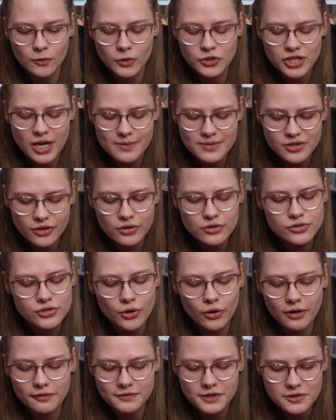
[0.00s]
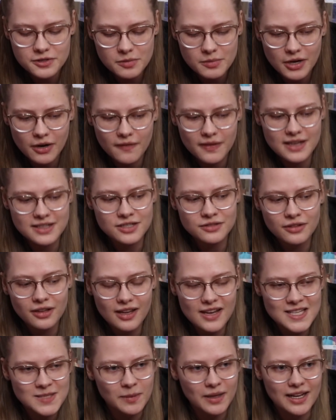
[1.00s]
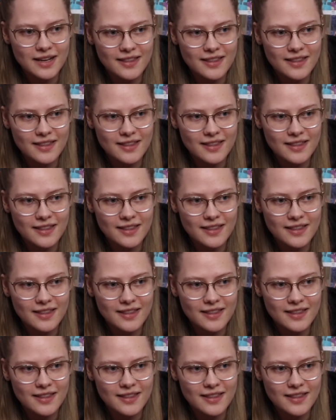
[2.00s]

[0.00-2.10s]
which I'm still just so confused about, and they didn't really explain